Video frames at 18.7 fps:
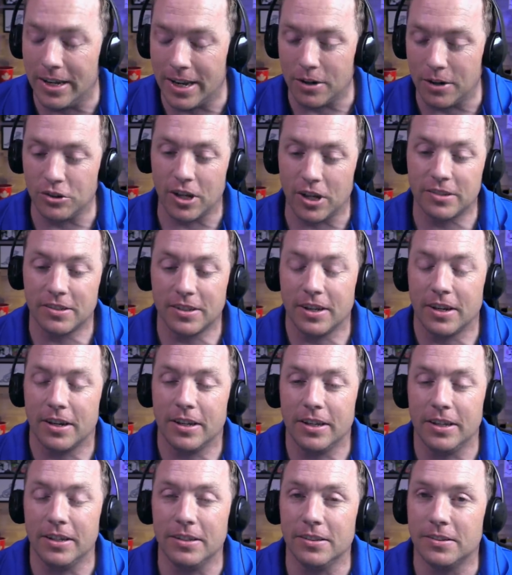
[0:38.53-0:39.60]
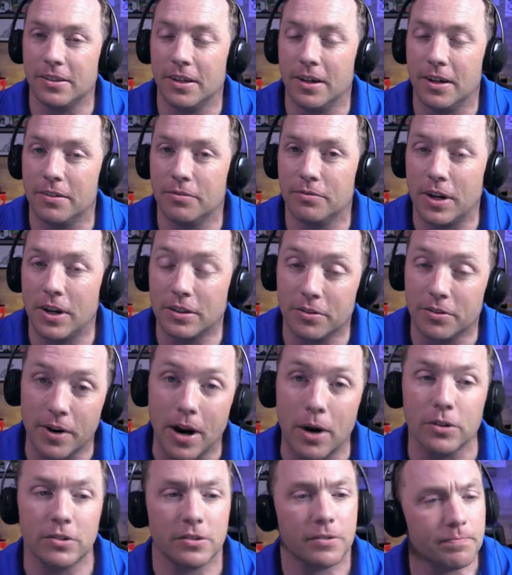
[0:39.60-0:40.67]
Now, Jessica is friends of
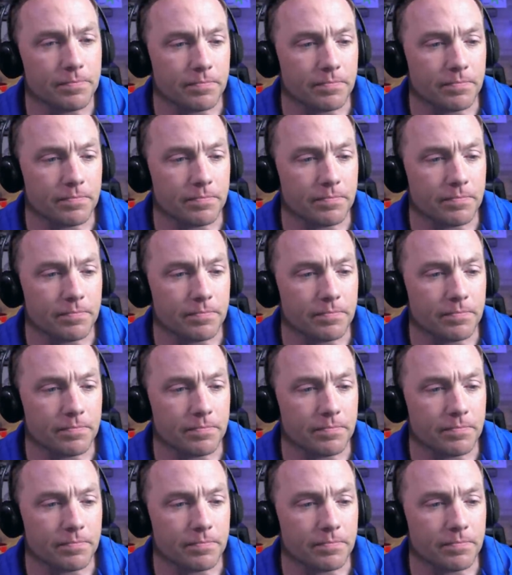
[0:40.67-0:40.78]
ours.